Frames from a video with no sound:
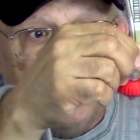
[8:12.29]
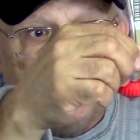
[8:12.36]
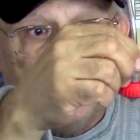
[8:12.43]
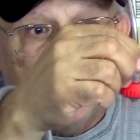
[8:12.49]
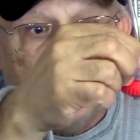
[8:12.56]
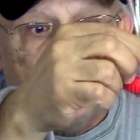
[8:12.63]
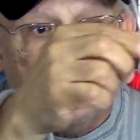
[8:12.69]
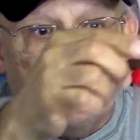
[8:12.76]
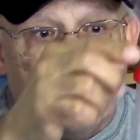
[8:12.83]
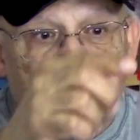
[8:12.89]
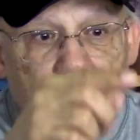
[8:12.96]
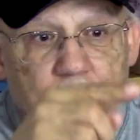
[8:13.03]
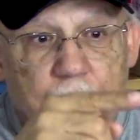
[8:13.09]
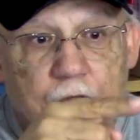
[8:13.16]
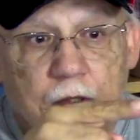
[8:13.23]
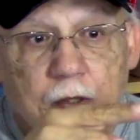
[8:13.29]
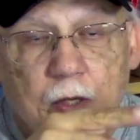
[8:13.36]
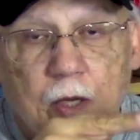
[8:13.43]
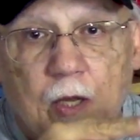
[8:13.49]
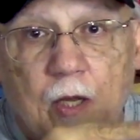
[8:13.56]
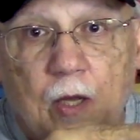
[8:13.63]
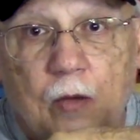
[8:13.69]
a situation
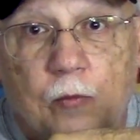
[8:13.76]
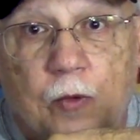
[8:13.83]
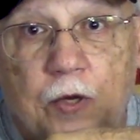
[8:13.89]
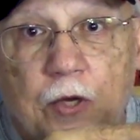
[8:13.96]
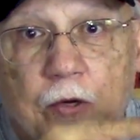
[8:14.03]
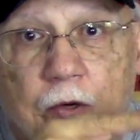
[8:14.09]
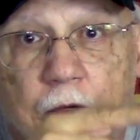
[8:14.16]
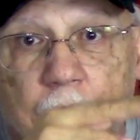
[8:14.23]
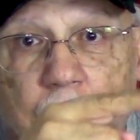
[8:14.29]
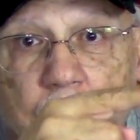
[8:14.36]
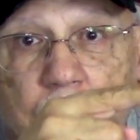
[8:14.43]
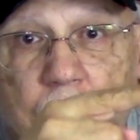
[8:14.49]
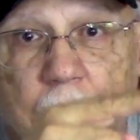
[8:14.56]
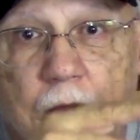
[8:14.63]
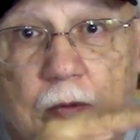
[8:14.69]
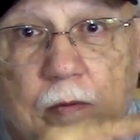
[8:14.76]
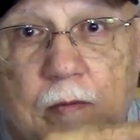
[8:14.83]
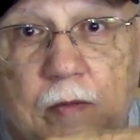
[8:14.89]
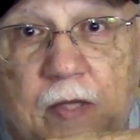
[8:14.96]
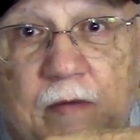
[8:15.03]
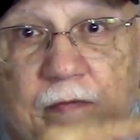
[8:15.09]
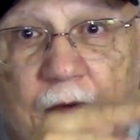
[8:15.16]
where you're going to
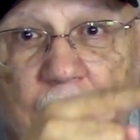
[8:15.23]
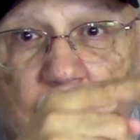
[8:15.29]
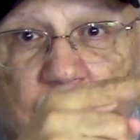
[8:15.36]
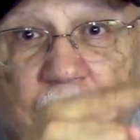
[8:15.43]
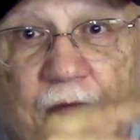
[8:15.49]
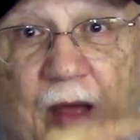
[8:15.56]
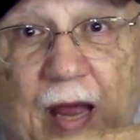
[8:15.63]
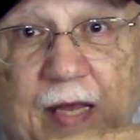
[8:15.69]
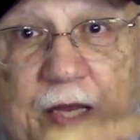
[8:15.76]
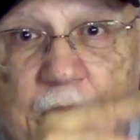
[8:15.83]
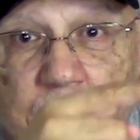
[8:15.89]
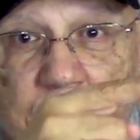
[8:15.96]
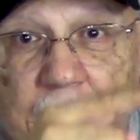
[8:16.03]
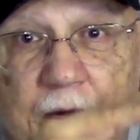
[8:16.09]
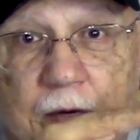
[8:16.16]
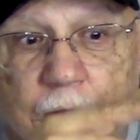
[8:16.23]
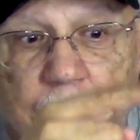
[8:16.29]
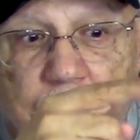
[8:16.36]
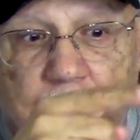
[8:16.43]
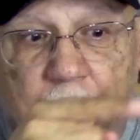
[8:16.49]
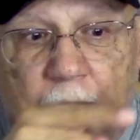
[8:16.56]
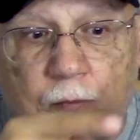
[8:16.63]
develop vacuum here,
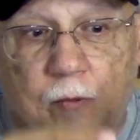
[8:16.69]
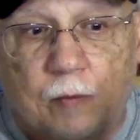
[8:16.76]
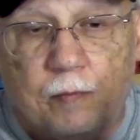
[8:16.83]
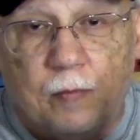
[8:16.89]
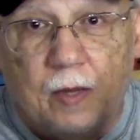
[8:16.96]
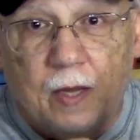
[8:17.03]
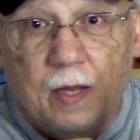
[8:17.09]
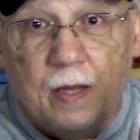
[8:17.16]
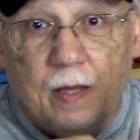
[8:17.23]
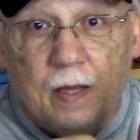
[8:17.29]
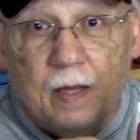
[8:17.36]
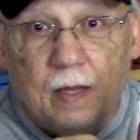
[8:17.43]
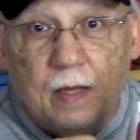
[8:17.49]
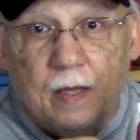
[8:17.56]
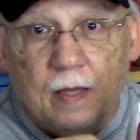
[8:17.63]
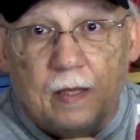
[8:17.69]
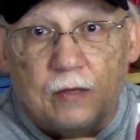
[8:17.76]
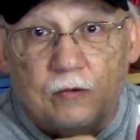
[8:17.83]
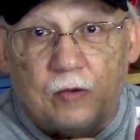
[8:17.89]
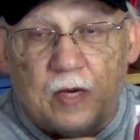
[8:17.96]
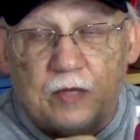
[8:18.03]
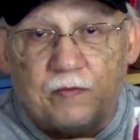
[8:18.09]
which then will
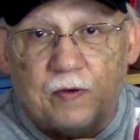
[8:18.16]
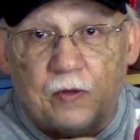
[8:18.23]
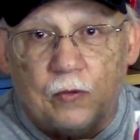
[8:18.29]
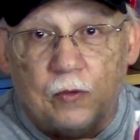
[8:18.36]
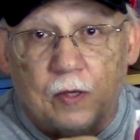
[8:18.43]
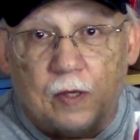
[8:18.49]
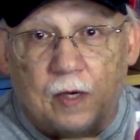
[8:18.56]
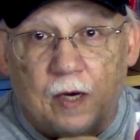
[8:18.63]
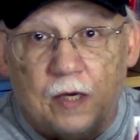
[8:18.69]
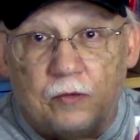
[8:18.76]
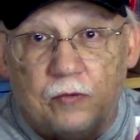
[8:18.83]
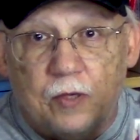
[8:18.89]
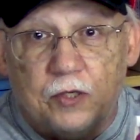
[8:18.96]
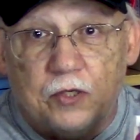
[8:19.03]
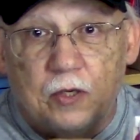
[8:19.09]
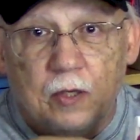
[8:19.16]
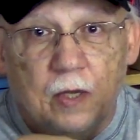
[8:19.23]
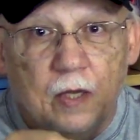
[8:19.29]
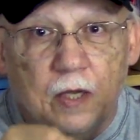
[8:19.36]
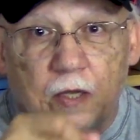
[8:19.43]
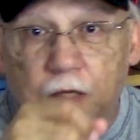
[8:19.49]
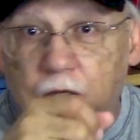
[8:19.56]
transfer to the cartridge.
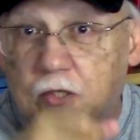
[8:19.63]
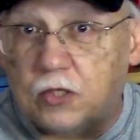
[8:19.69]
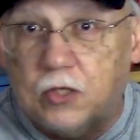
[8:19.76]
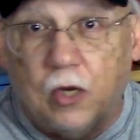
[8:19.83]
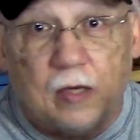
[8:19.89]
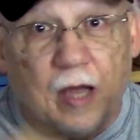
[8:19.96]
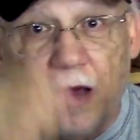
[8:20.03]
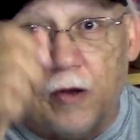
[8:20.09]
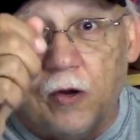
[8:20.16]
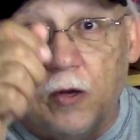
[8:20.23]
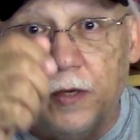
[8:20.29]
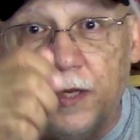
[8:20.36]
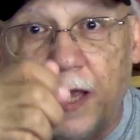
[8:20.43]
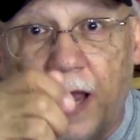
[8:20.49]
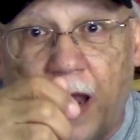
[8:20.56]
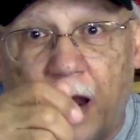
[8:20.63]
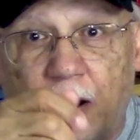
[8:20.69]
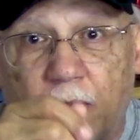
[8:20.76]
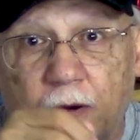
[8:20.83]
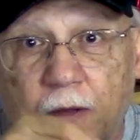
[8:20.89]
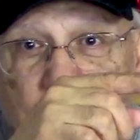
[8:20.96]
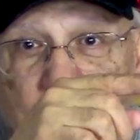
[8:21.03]
You suck out all the
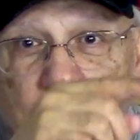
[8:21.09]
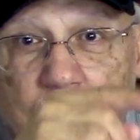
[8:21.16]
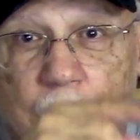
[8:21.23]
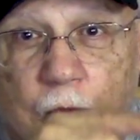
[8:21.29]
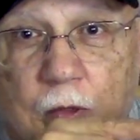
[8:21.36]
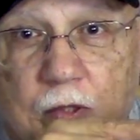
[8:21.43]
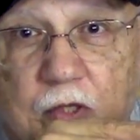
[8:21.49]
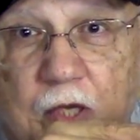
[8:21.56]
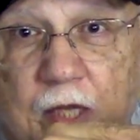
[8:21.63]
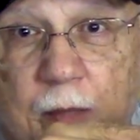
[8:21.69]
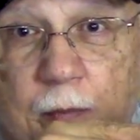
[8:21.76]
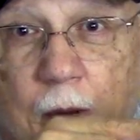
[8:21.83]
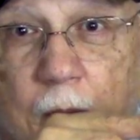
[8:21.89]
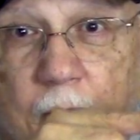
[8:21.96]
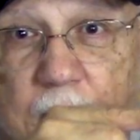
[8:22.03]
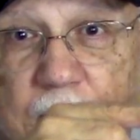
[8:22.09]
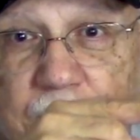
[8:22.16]
air. You will see the bubbles